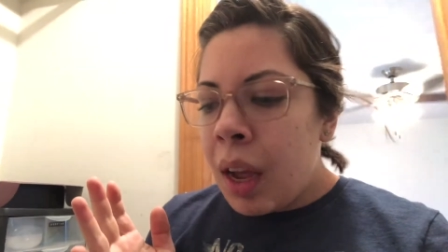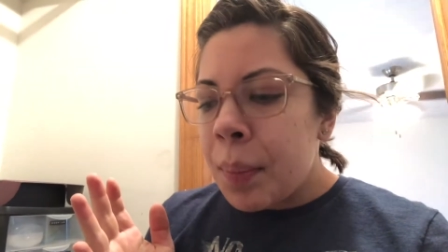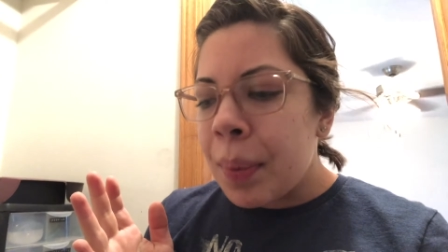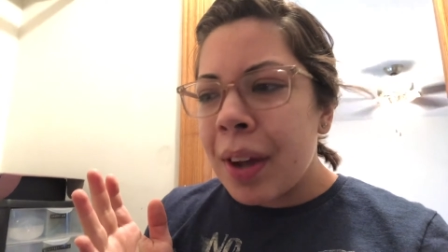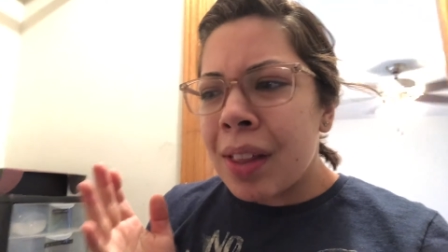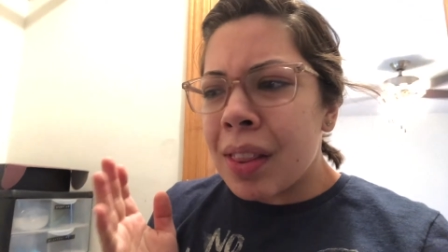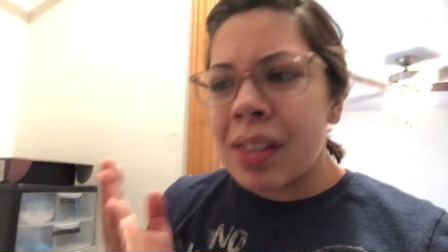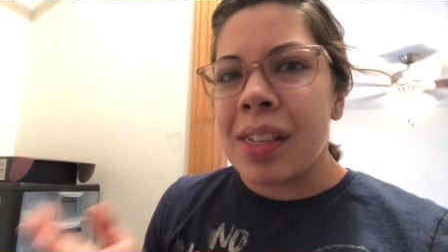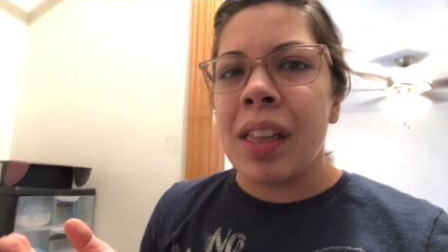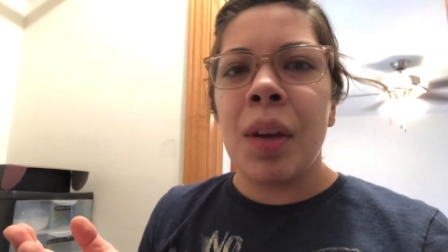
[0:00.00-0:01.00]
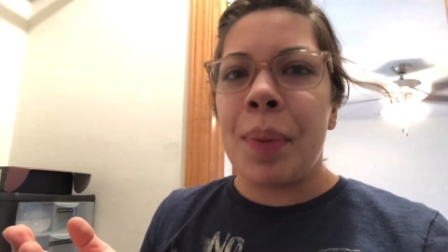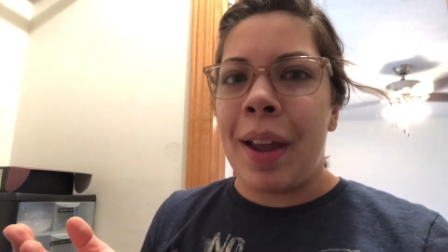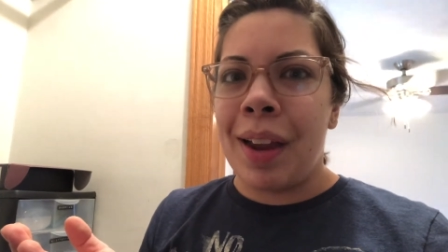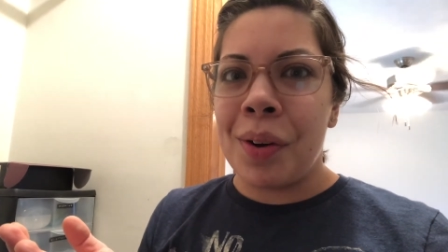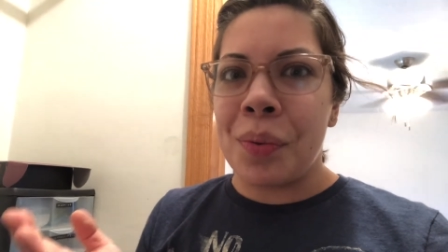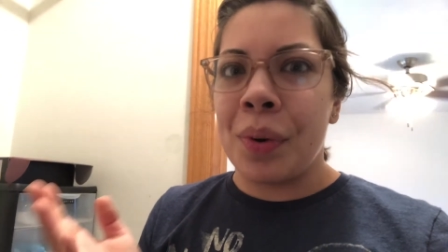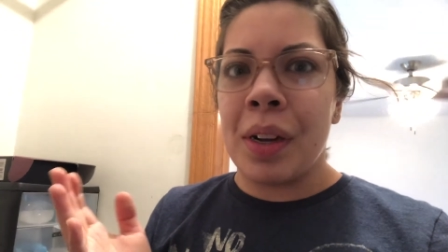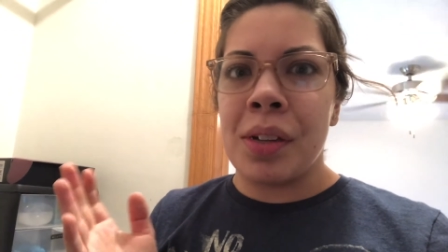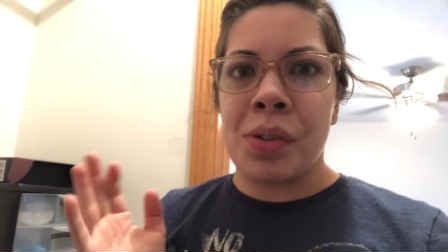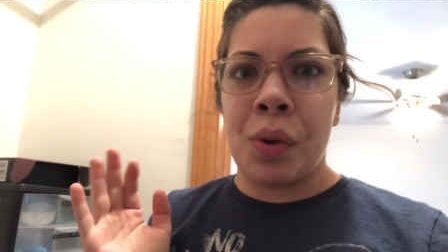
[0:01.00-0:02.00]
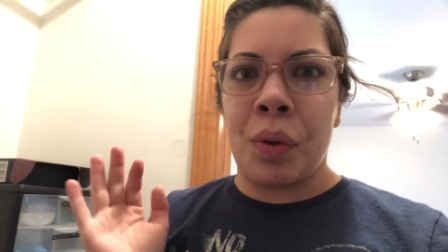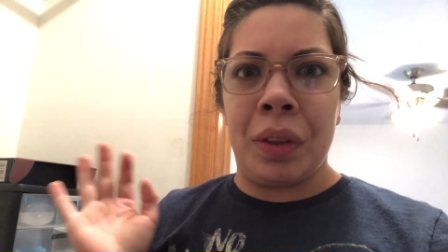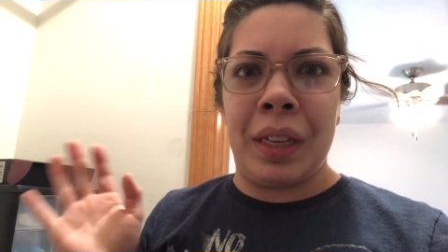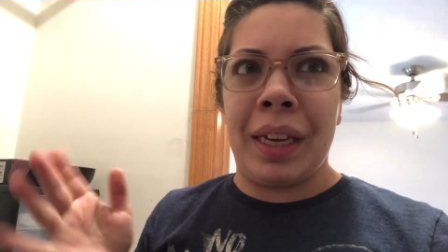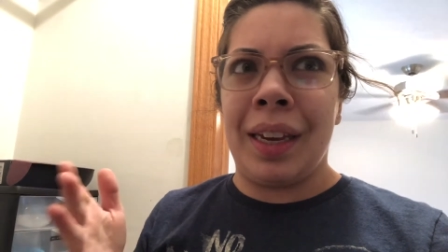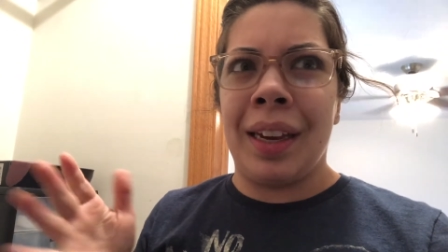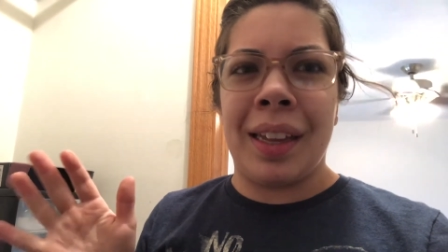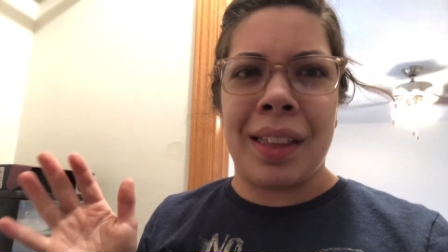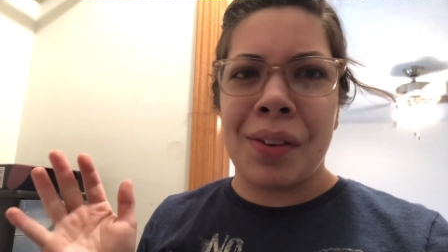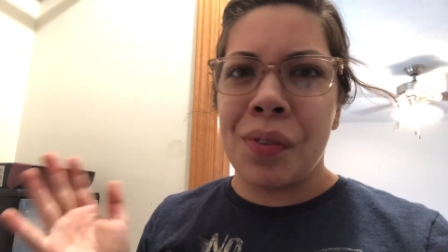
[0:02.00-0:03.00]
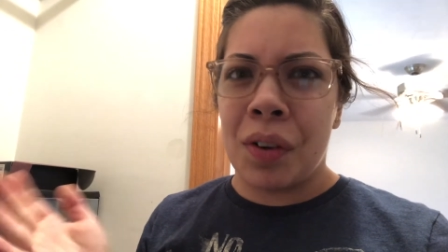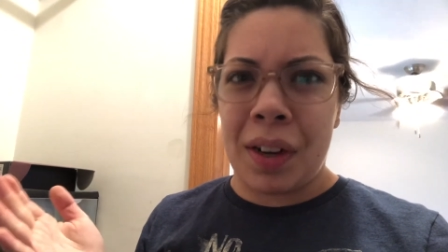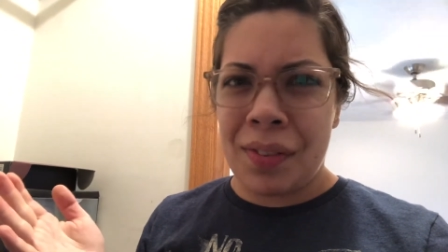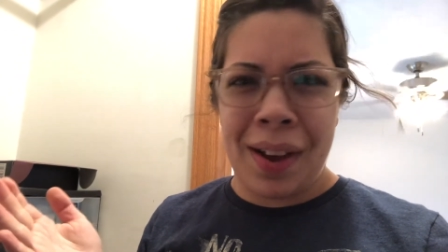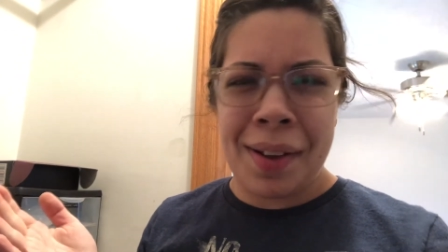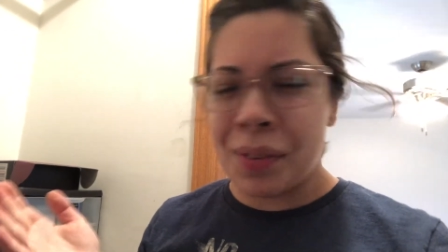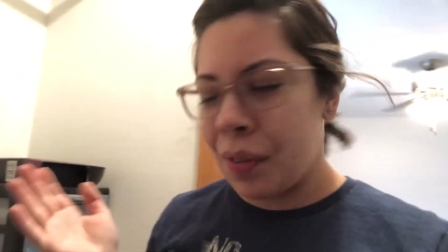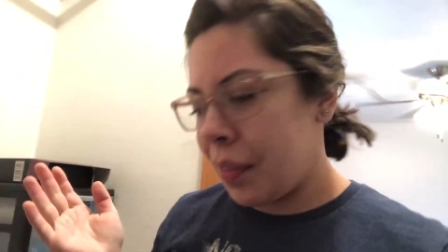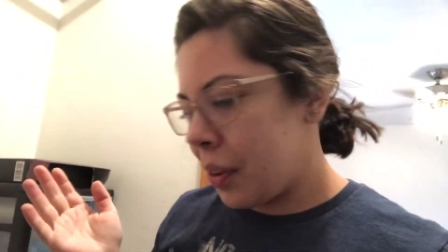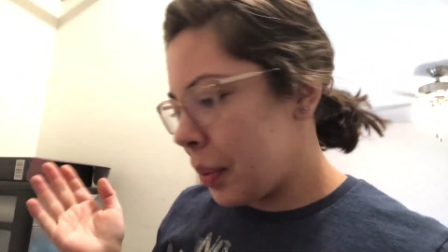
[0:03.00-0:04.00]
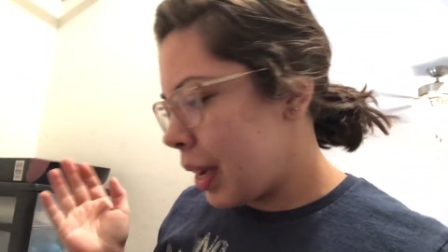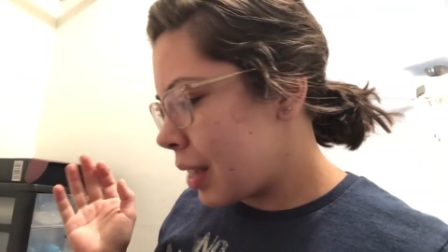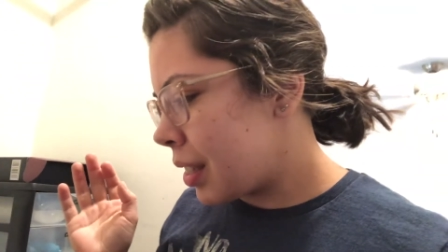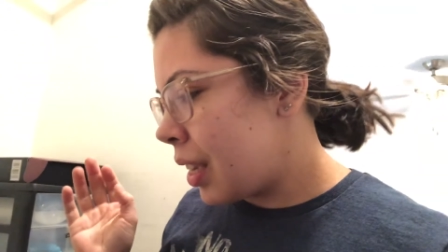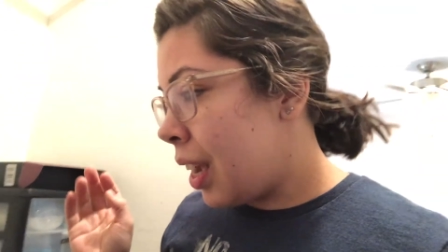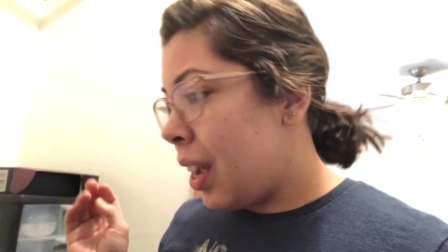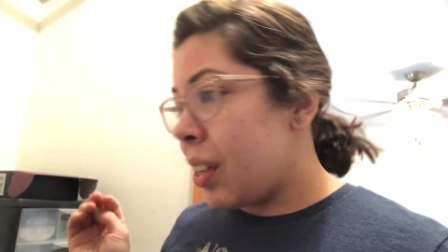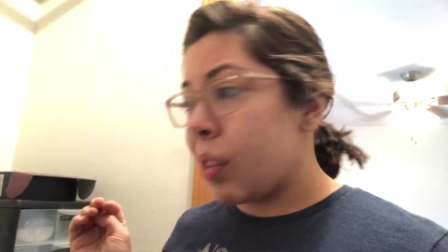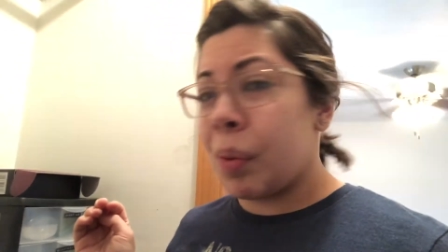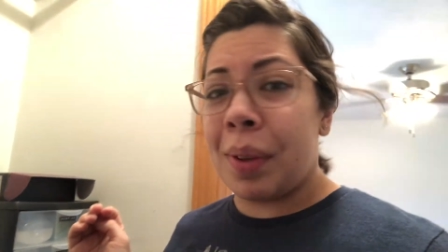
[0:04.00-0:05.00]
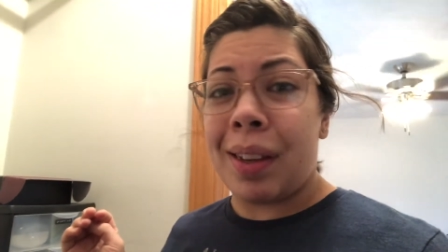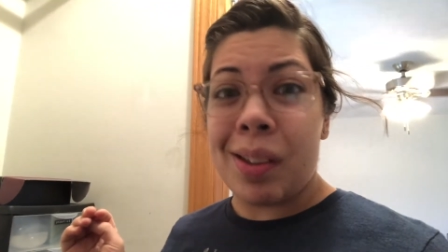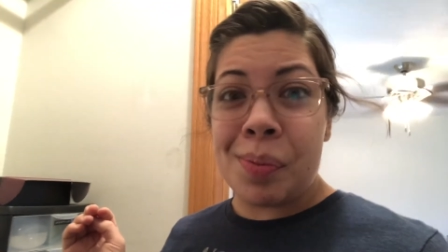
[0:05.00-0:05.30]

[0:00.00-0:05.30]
But the ceiling paint was only, I think, 45 or $50. So I'm like, yes,